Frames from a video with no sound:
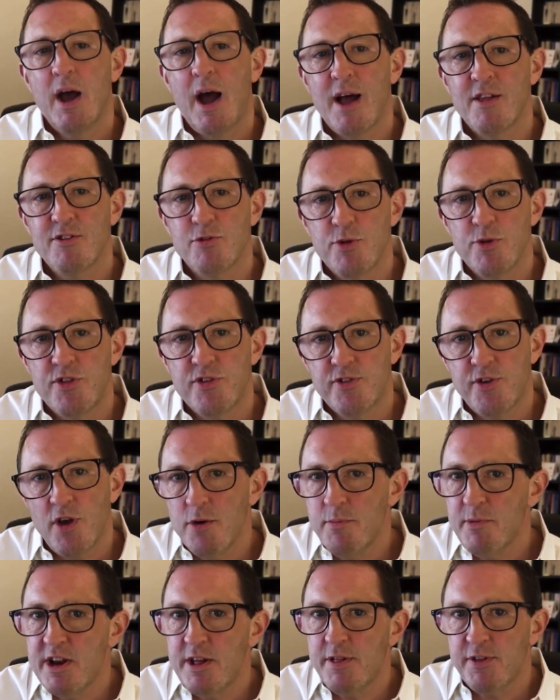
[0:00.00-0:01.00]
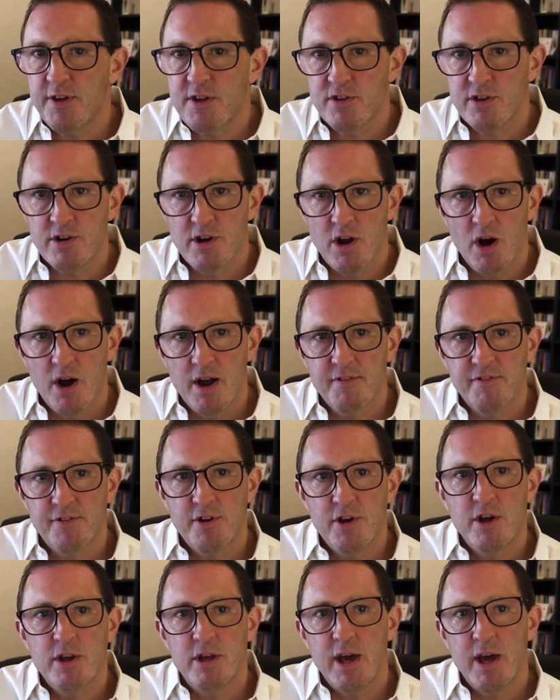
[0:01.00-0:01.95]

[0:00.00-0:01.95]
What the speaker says: As with so many things in life,